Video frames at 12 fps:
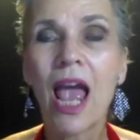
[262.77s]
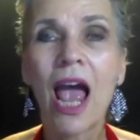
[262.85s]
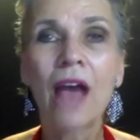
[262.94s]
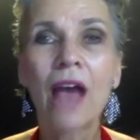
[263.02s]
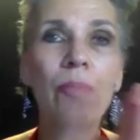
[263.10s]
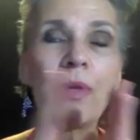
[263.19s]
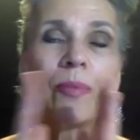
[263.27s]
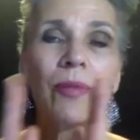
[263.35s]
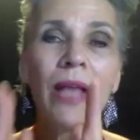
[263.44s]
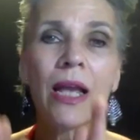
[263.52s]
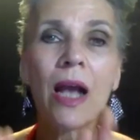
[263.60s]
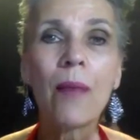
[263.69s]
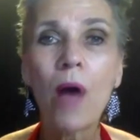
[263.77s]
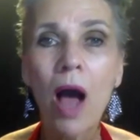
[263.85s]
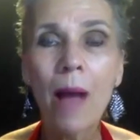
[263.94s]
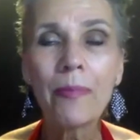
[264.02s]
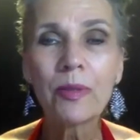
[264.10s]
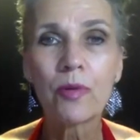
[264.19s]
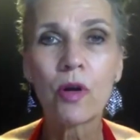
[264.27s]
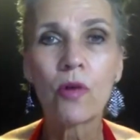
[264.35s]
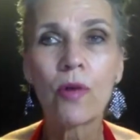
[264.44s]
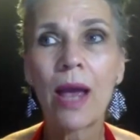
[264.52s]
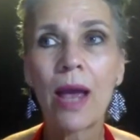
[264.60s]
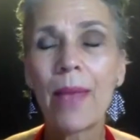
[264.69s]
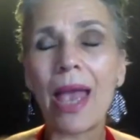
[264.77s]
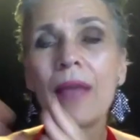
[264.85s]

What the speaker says: and they'll be playing a pops program,